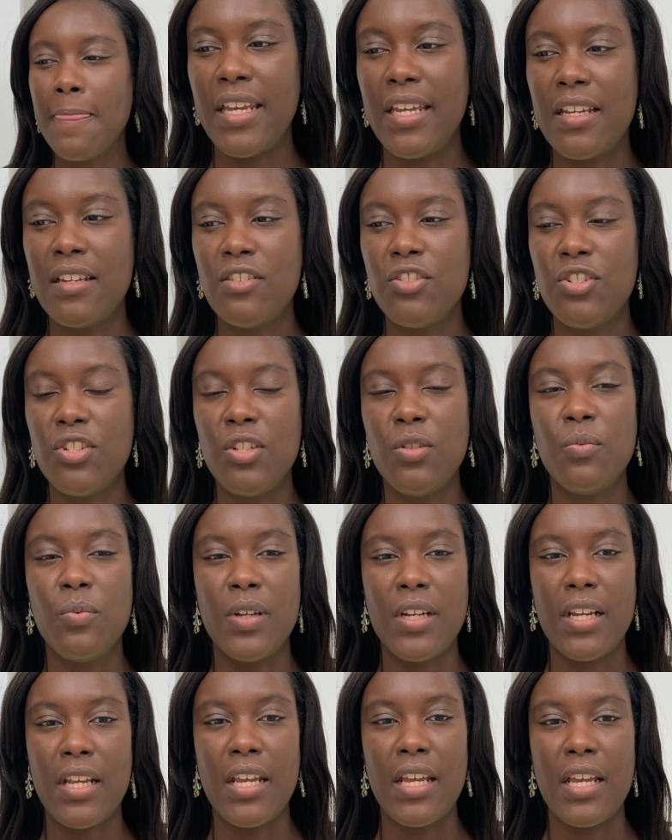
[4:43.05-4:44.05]
and she
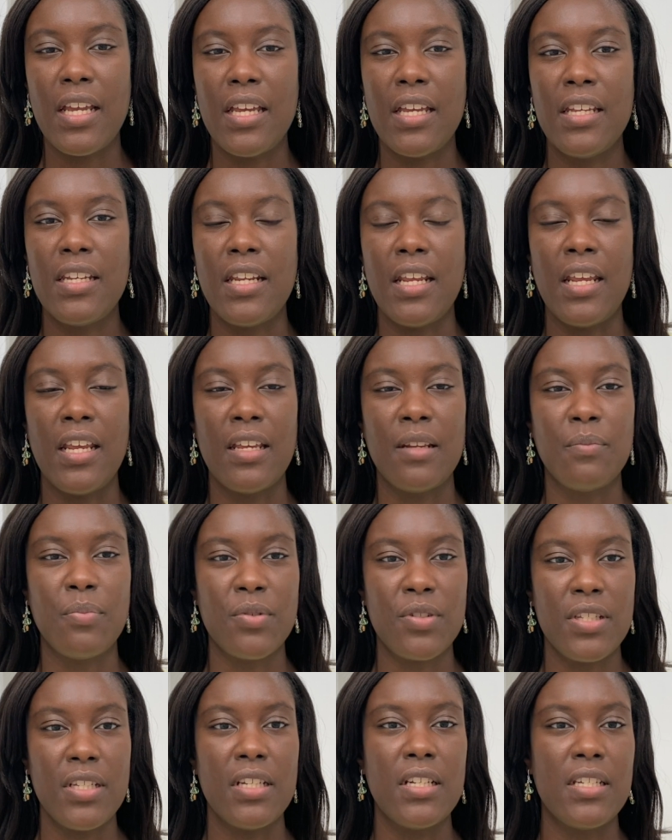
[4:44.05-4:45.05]
went ahead and
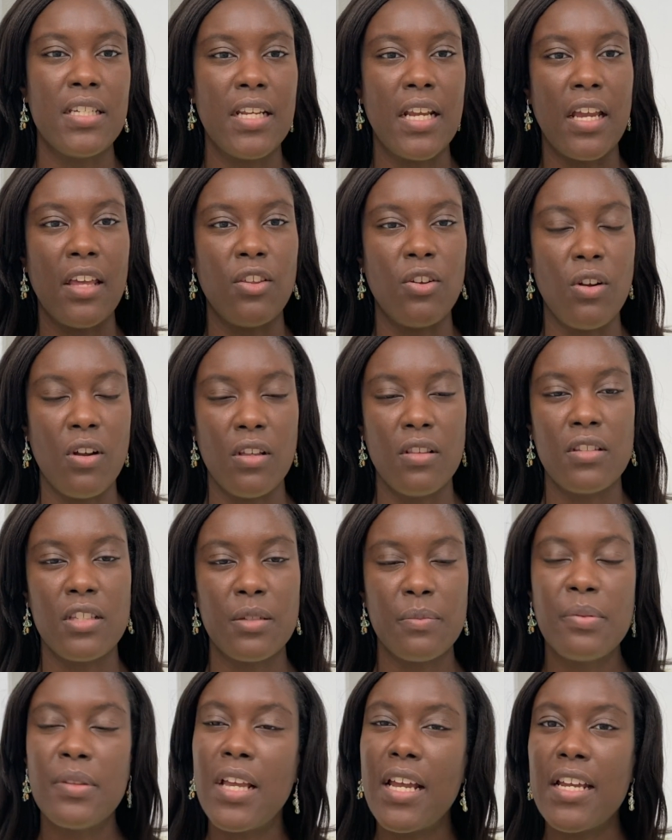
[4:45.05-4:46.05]
proceeded to gather all the
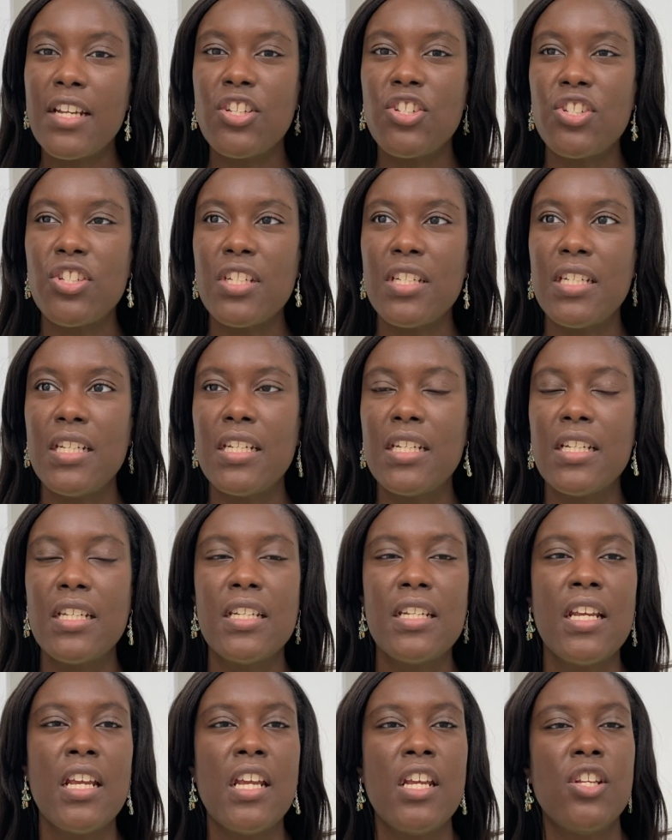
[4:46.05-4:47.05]
supplies she
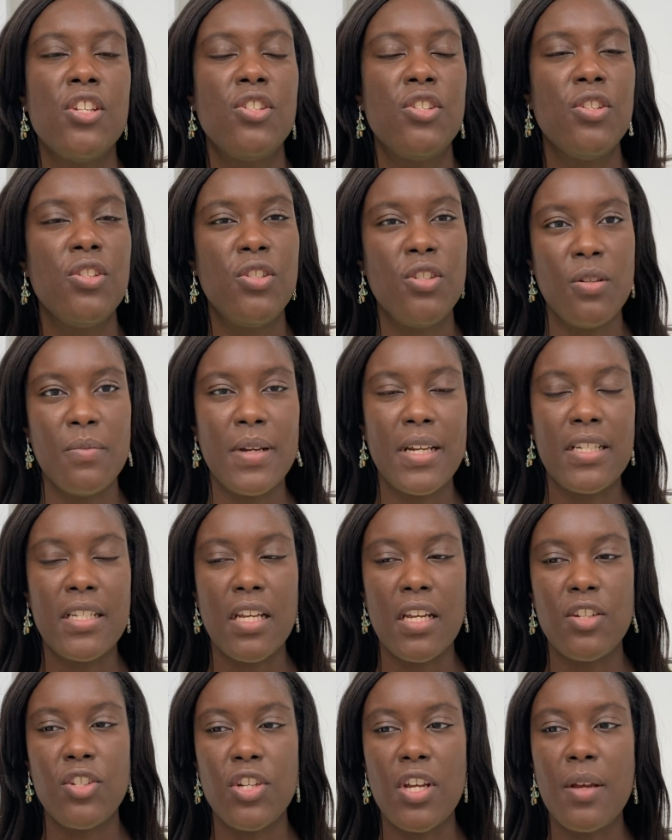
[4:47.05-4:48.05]
needed to do my
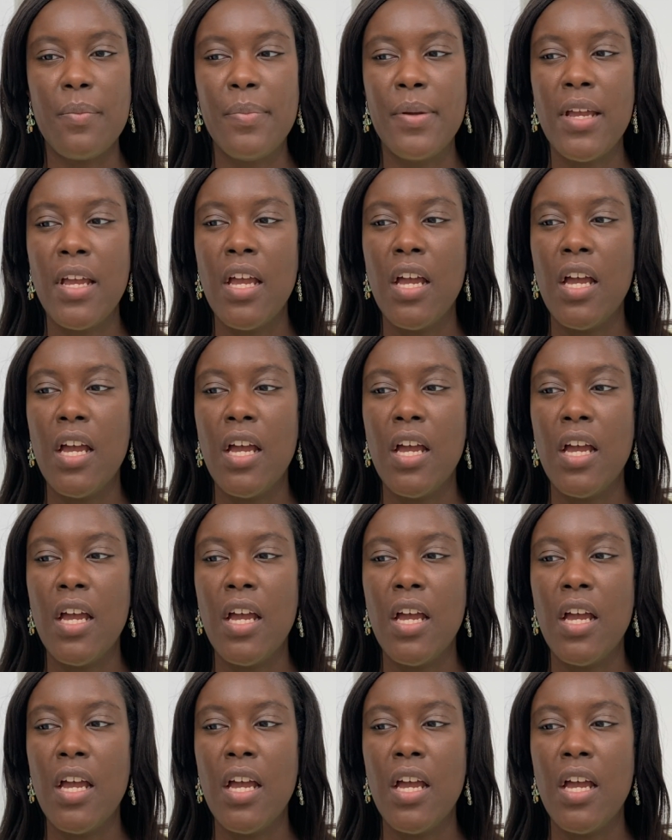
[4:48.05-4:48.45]
touch-up.